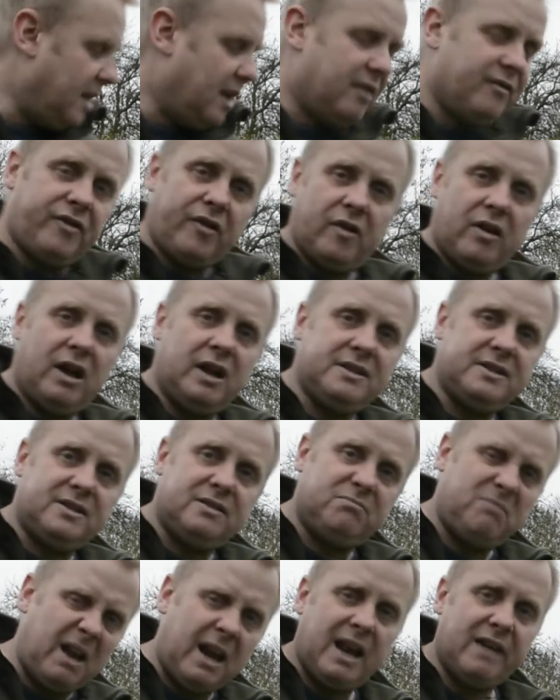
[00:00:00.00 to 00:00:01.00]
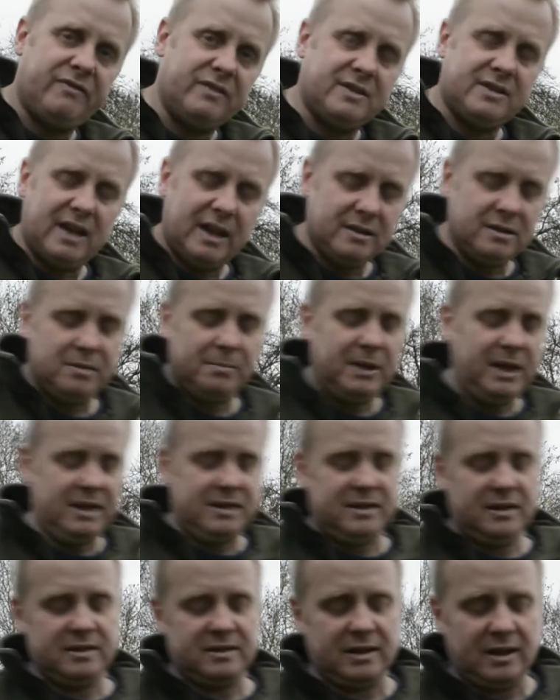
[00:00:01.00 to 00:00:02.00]
For us, 11
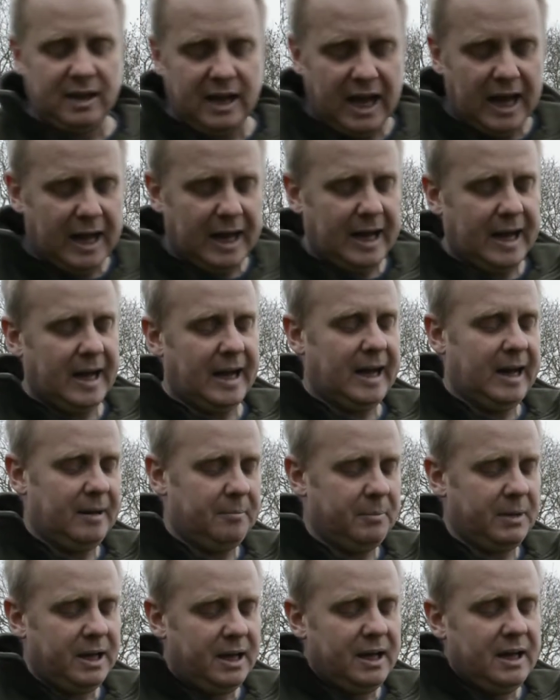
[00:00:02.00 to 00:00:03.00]
centimeters. And